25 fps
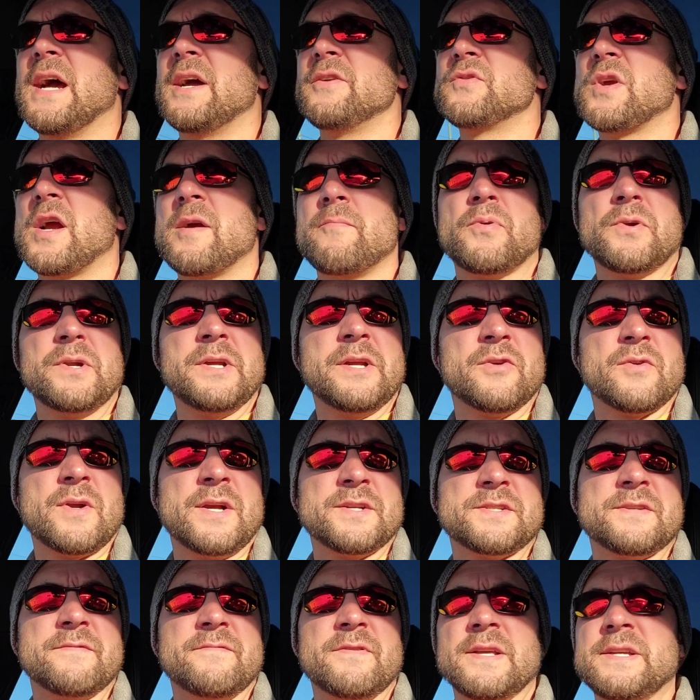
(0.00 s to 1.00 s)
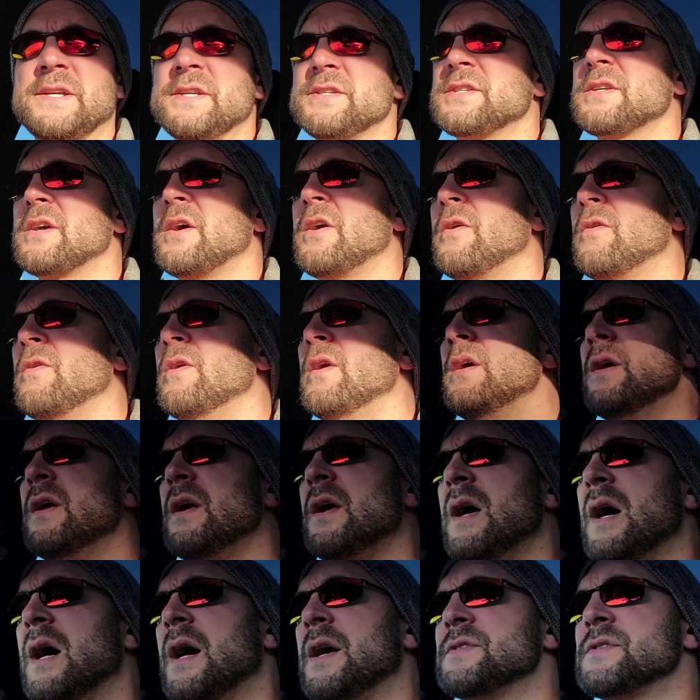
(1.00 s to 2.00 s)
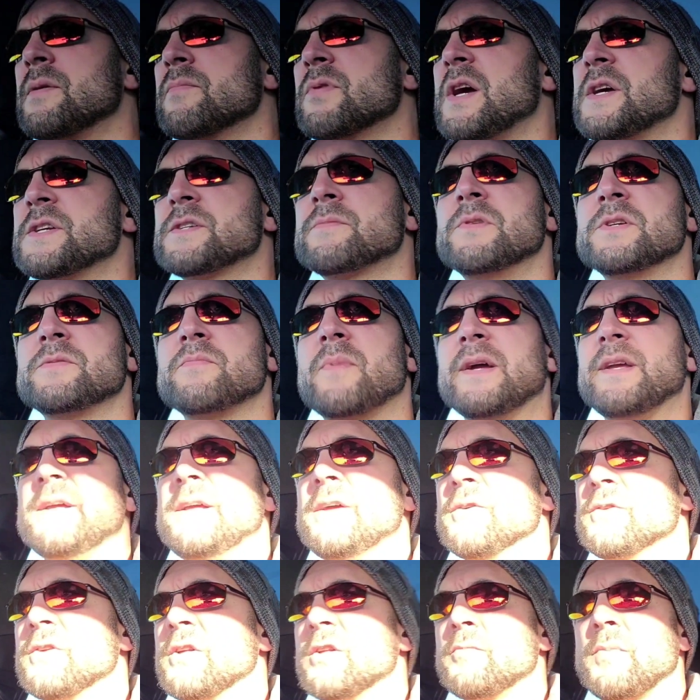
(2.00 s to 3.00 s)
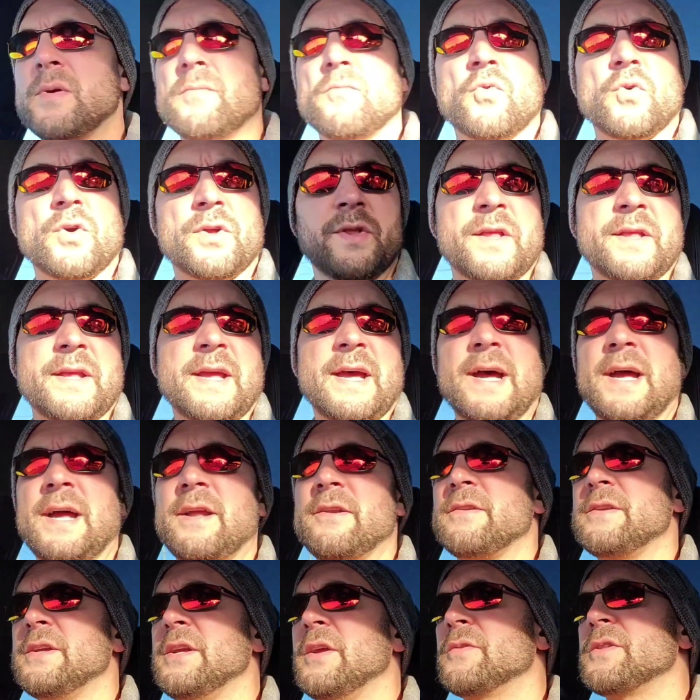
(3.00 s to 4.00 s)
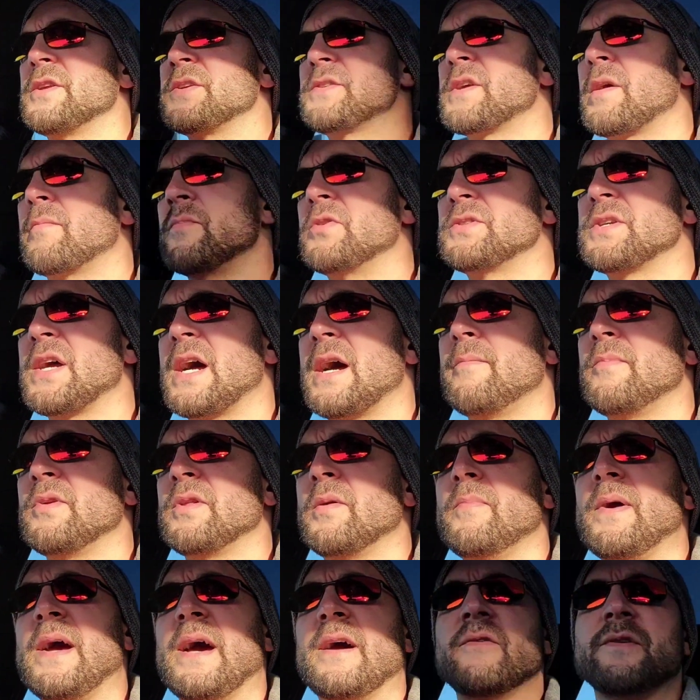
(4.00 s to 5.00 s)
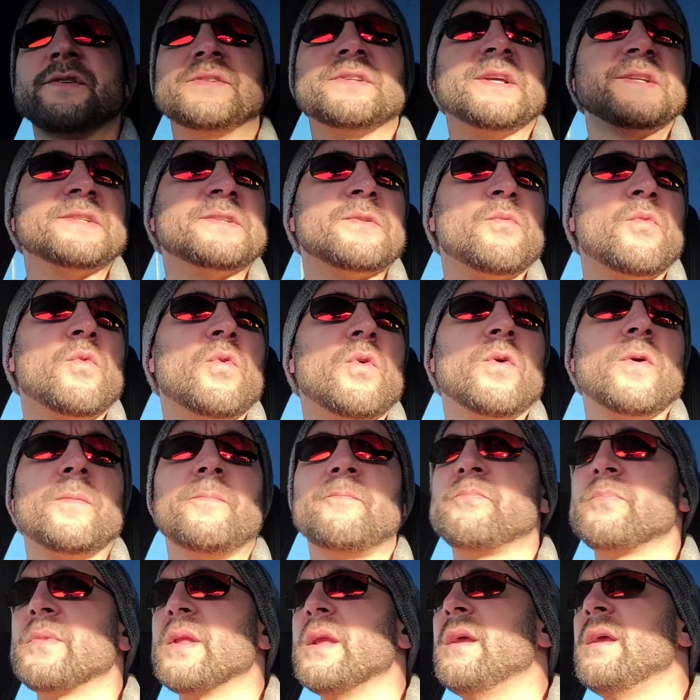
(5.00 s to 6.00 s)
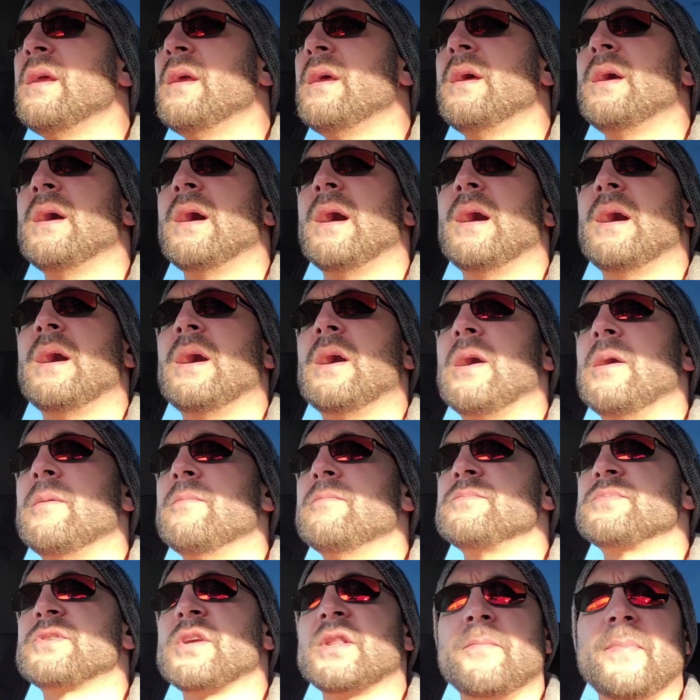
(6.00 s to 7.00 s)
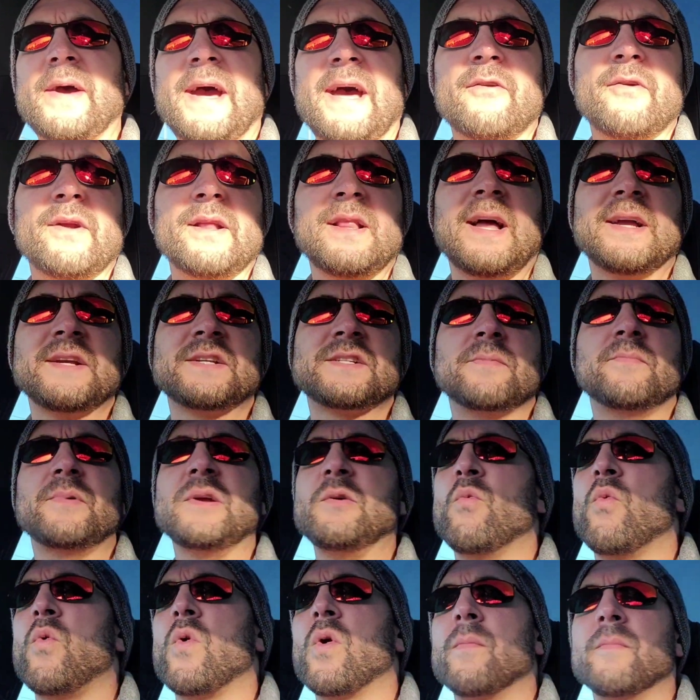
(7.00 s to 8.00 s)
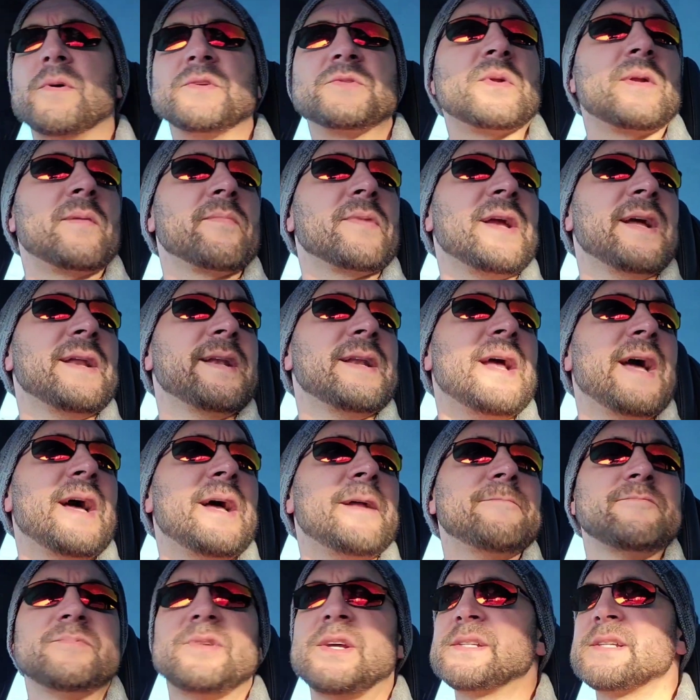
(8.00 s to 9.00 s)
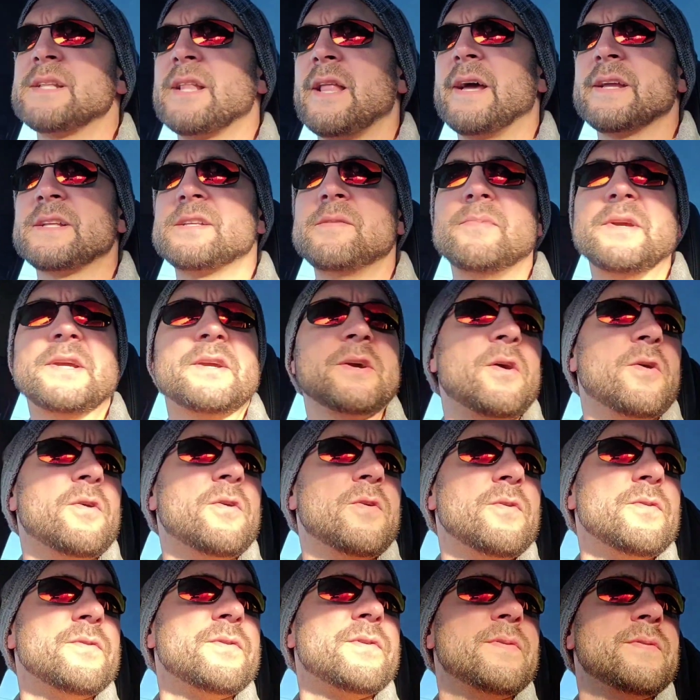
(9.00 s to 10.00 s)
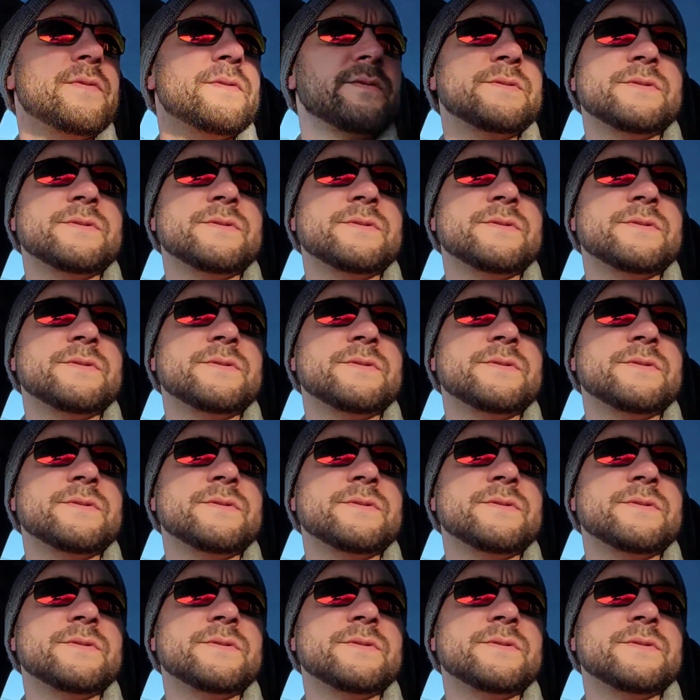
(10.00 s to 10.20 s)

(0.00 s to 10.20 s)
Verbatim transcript: I drive pretty aggressively, so uh, some customers might yield a little bit more than that you know, in the summertime when the battery's nice and warm. Um, so the battery likes to be warm is what I'm getting at. Doesn't like to be cold.